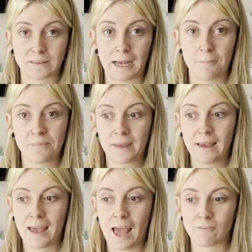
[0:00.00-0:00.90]
at.
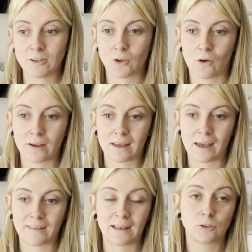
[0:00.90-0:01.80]
Every dog
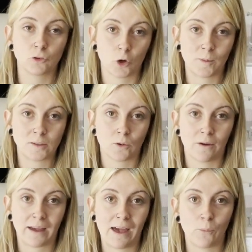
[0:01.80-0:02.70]
that does come into
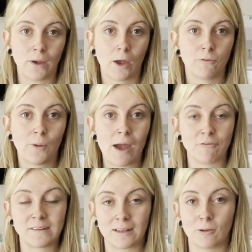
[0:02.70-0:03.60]
our care, we go through
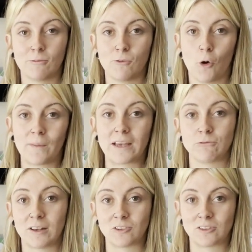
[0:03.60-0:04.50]
every single form that
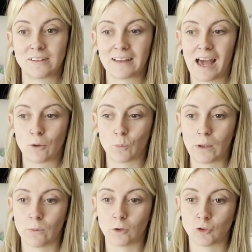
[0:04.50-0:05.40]
is registered and
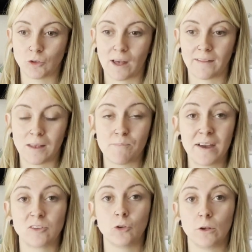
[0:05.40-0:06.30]
we will choose out the
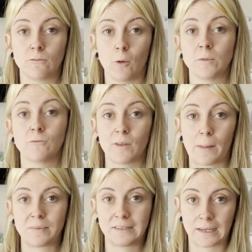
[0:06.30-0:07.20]
best suited forms for
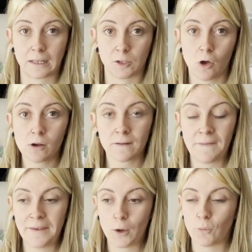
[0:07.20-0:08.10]
that particular dog.
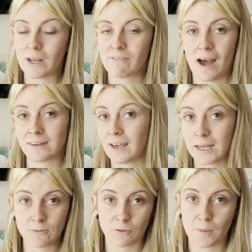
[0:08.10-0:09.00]
We never hide
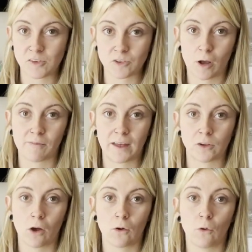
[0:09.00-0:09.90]
any information of that
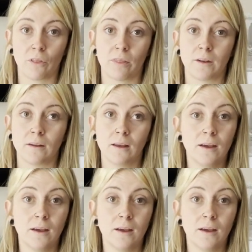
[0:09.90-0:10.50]
dog other than